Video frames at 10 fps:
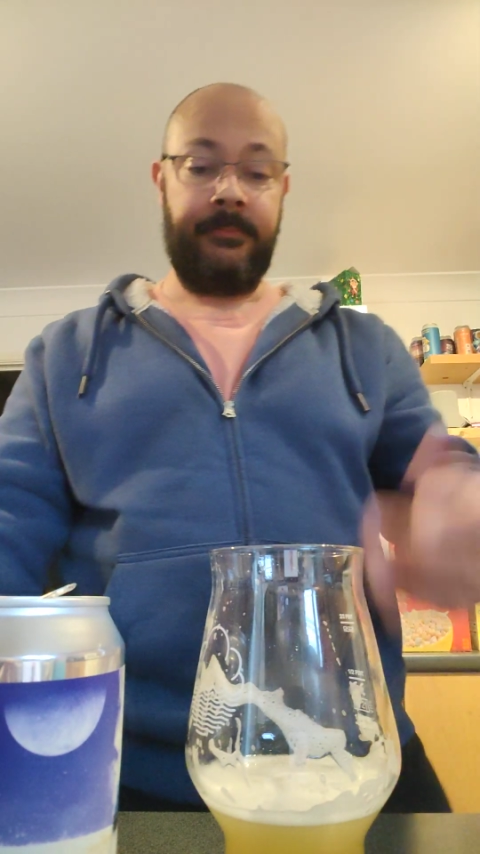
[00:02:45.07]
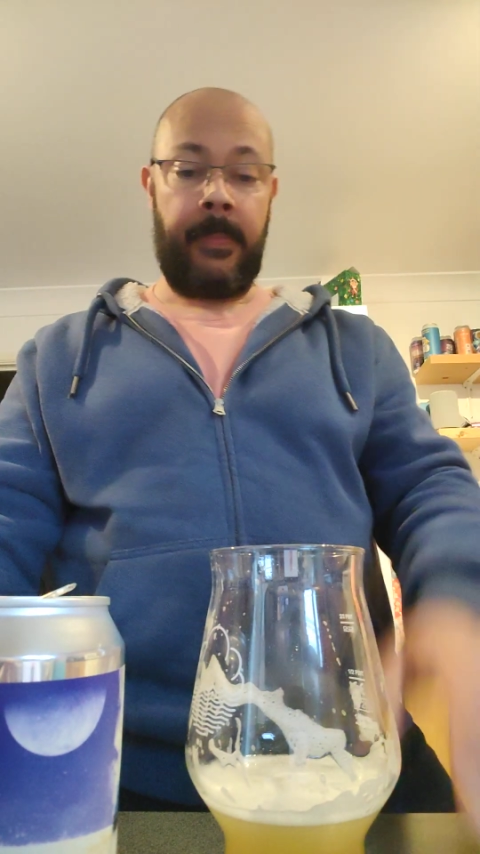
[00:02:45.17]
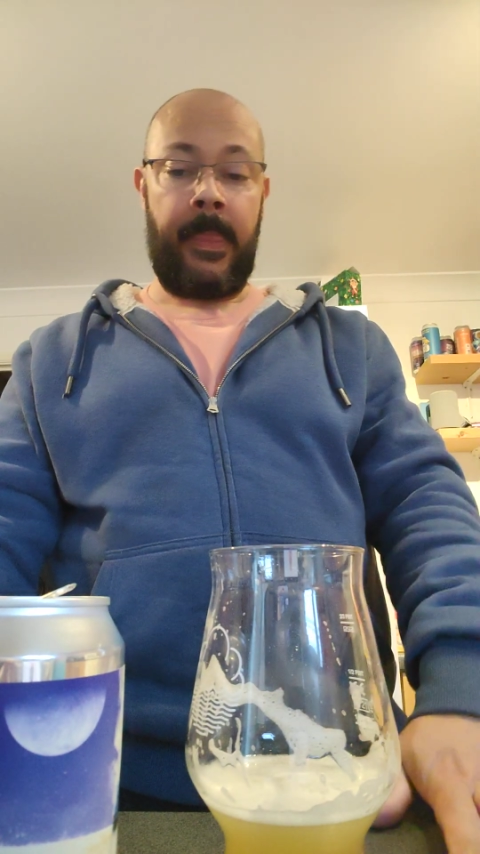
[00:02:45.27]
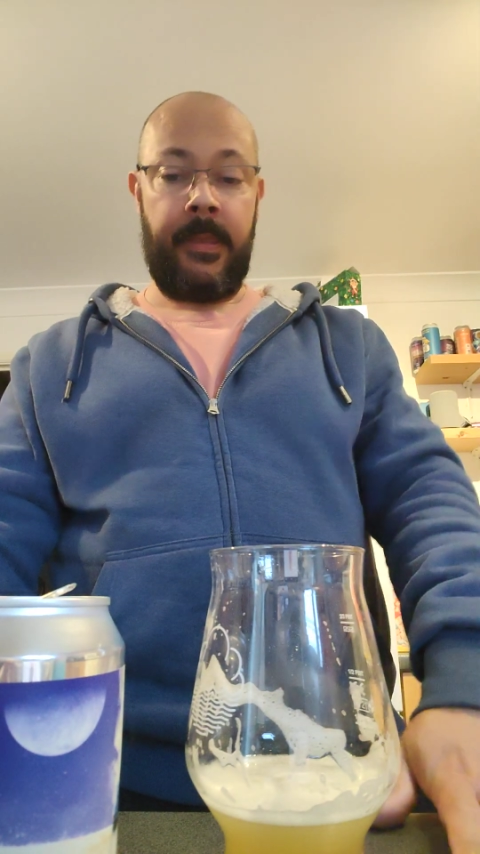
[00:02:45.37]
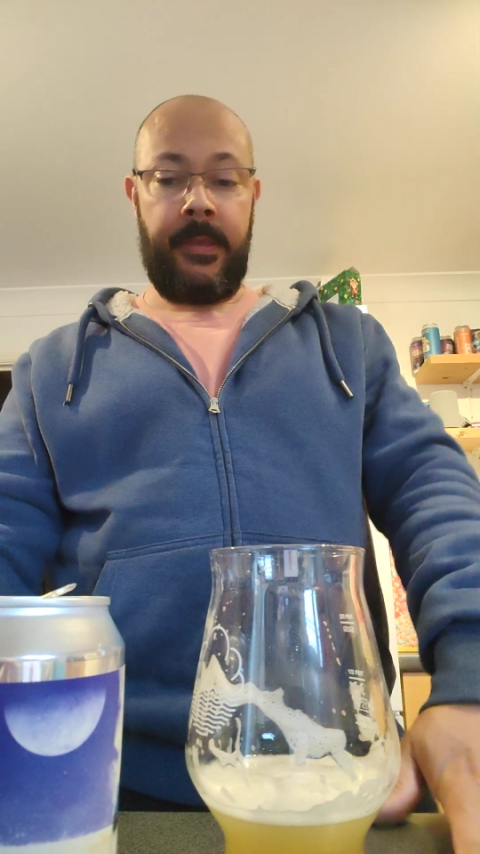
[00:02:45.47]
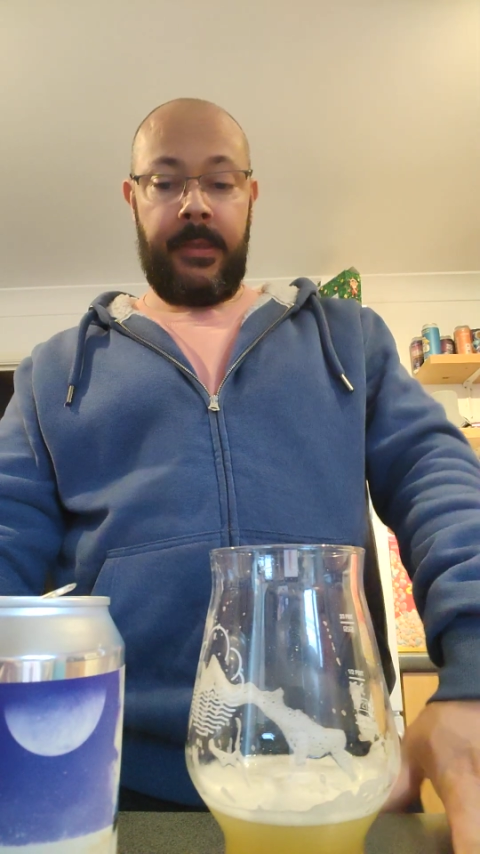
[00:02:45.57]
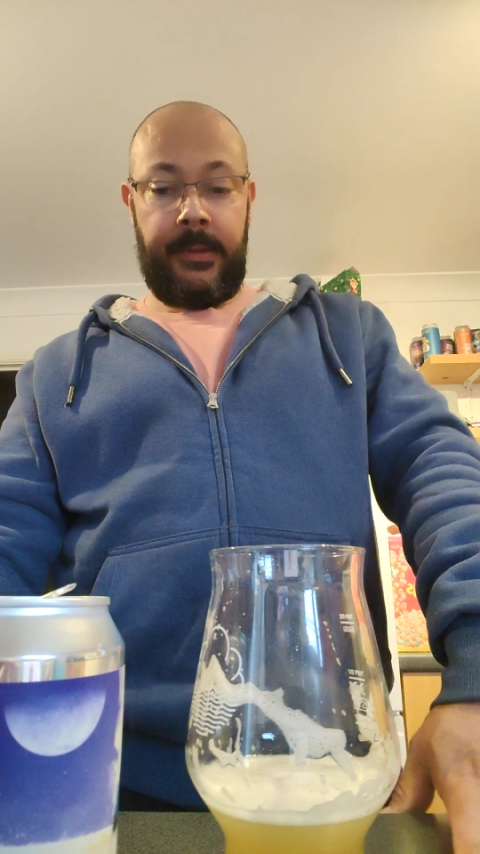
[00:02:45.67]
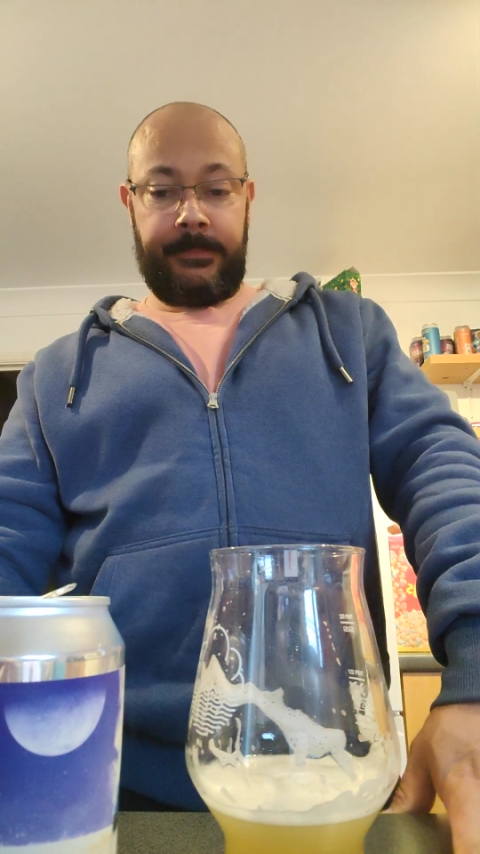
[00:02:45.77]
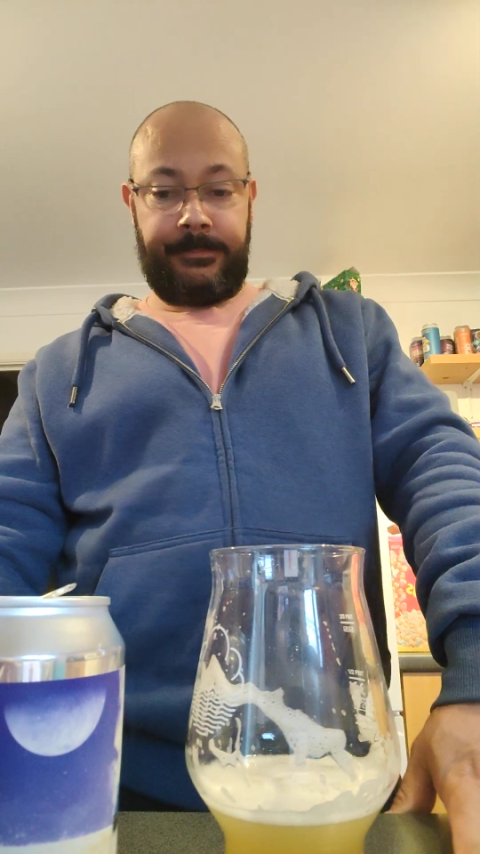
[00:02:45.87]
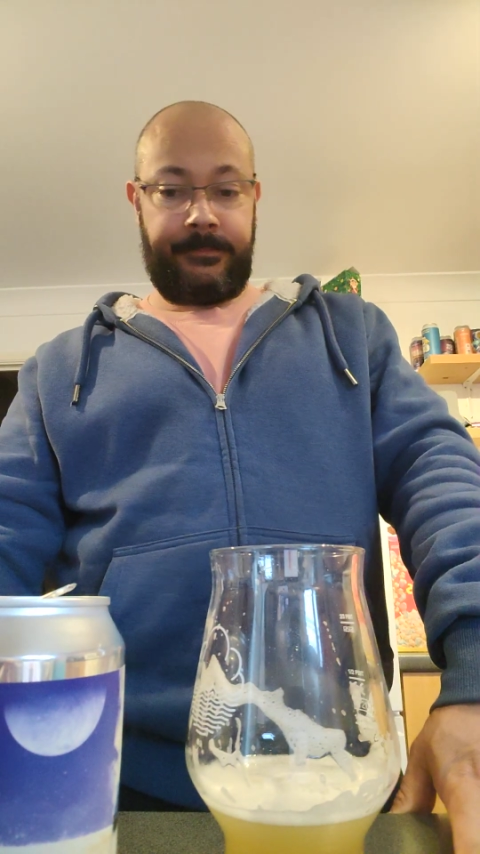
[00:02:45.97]

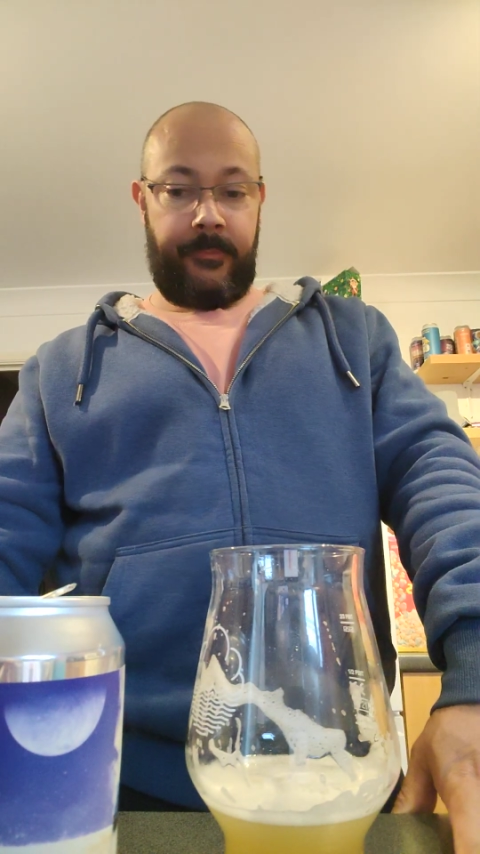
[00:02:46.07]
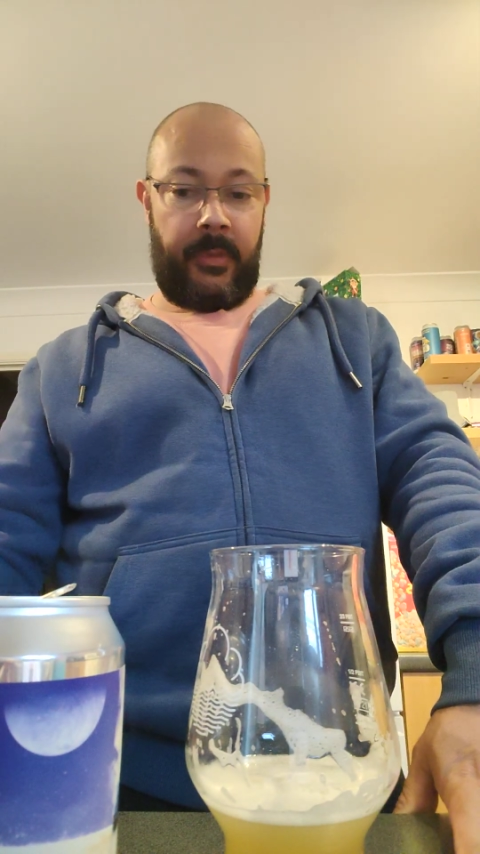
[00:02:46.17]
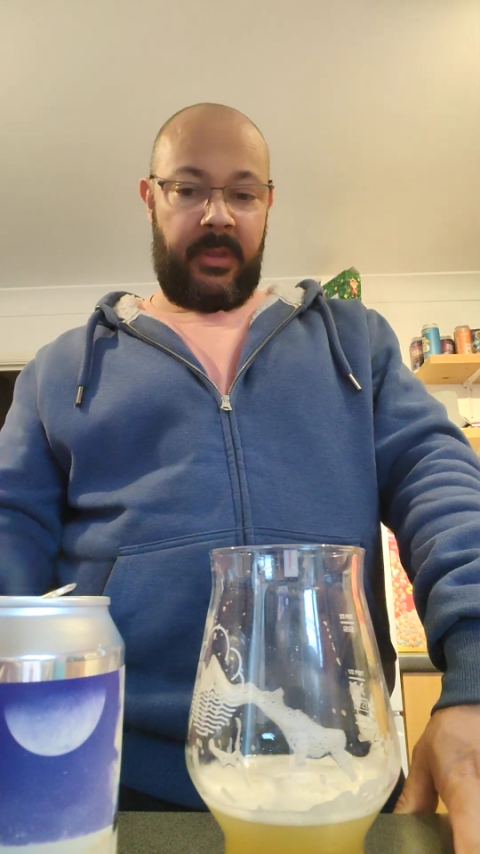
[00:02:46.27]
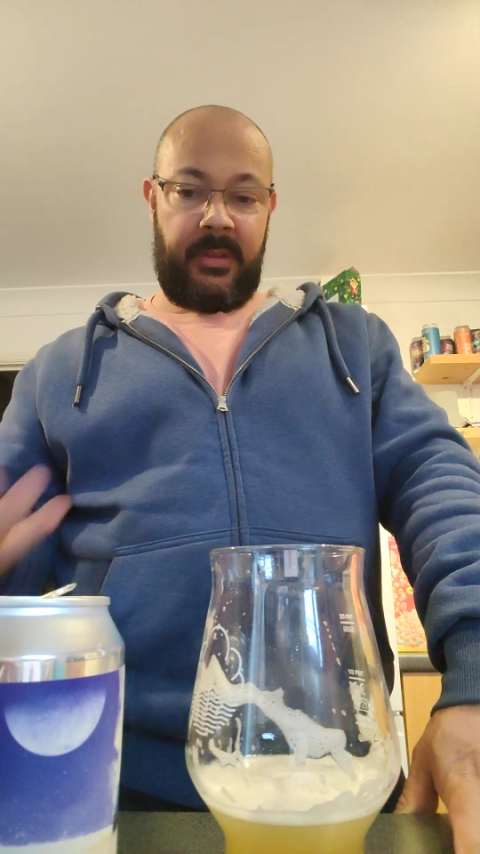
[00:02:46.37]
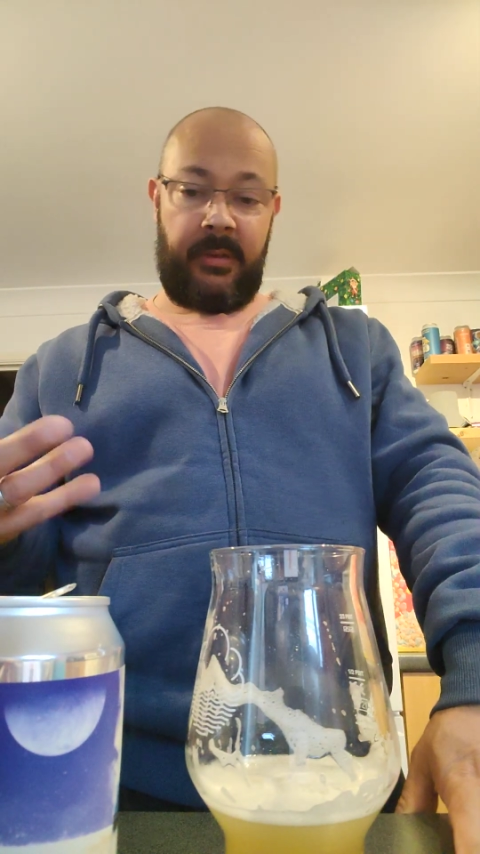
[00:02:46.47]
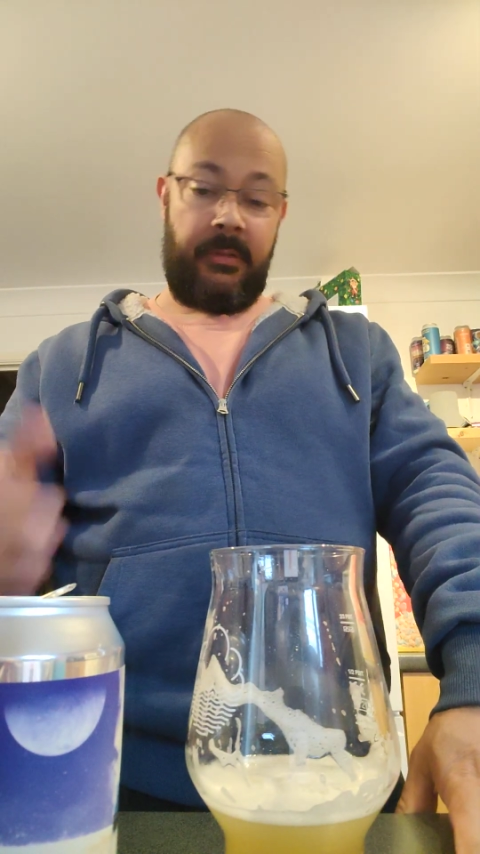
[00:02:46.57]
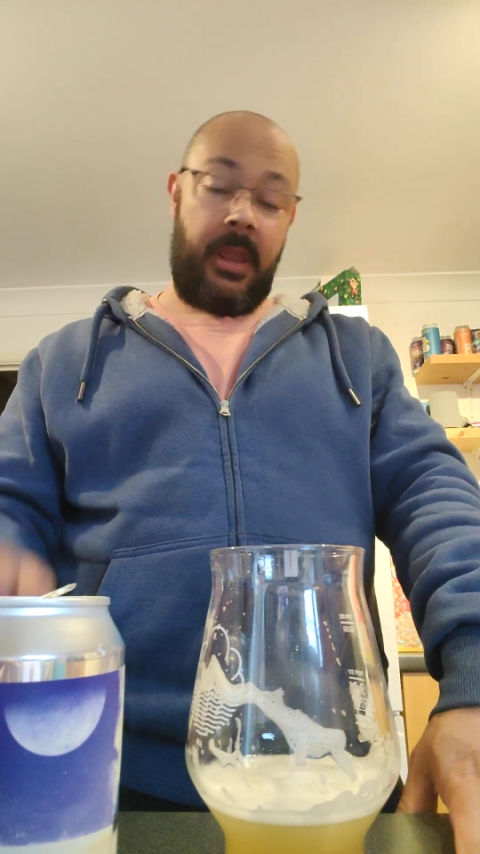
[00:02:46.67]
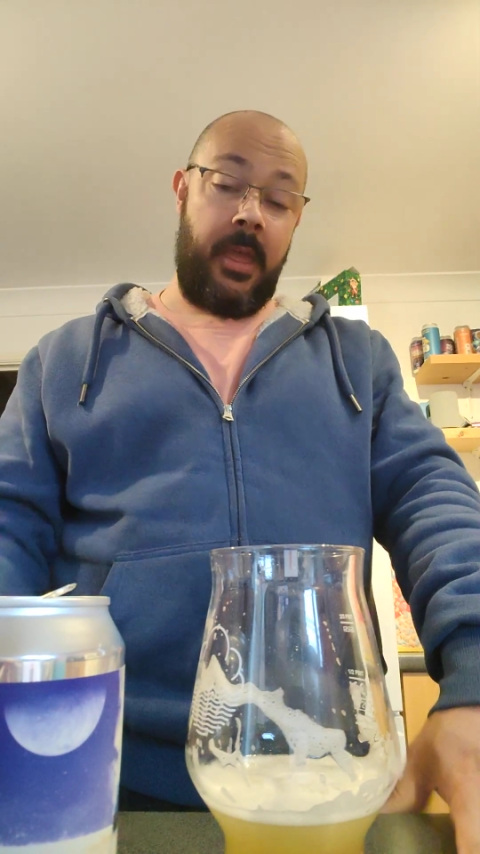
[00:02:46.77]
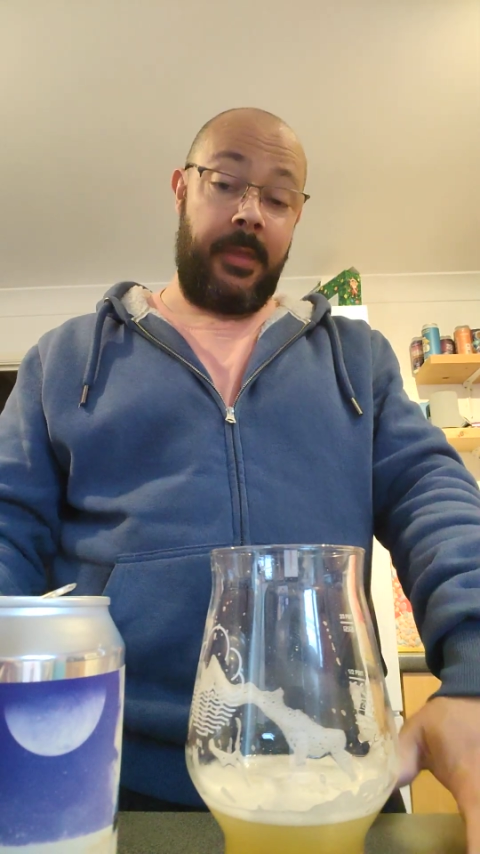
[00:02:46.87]
I don't really,